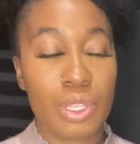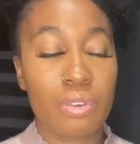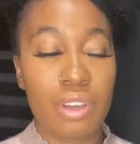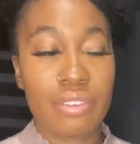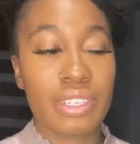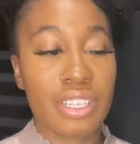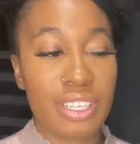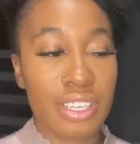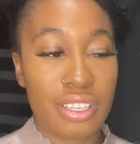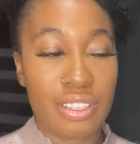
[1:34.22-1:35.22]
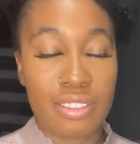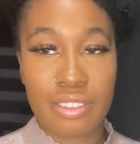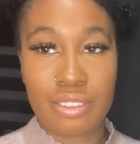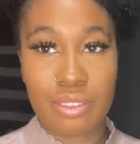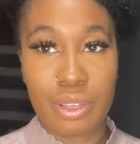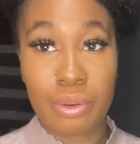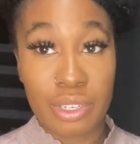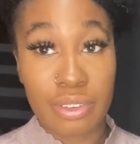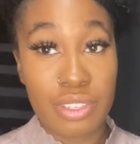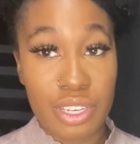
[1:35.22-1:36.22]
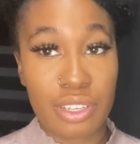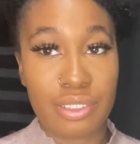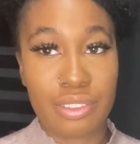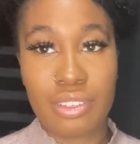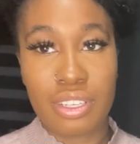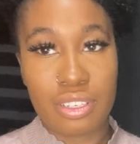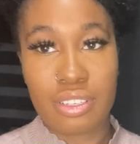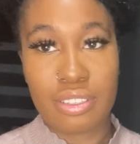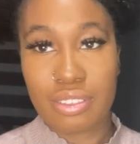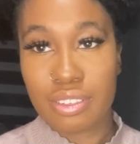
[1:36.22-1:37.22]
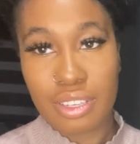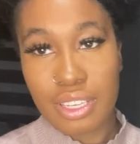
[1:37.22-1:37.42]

whoever is the owner of the channel, you can just